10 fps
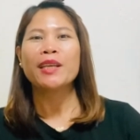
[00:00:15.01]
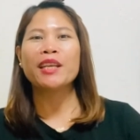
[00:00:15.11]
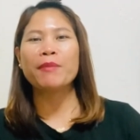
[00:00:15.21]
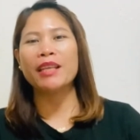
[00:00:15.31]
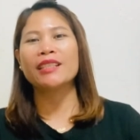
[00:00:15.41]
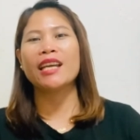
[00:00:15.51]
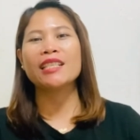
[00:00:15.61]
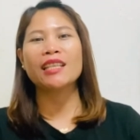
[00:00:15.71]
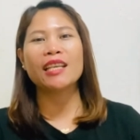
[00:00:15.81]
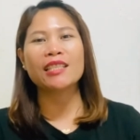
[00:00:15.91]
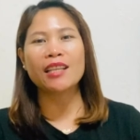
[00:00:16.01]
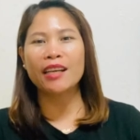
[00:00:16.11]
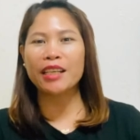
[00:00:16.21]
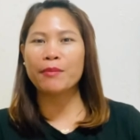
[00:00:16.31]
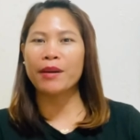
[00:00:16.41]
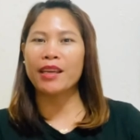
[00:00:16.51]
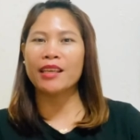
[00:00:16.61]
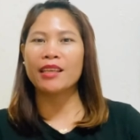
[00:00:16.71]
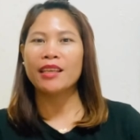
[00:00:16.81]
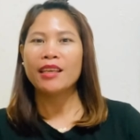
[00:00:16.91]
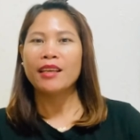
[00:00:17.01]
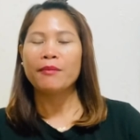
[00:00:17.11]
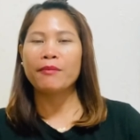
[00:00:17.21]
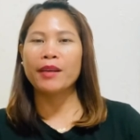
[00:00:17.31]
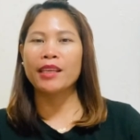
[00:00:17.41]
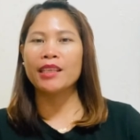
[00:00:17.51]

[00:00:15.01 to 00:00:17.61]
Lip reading: In my case, I started my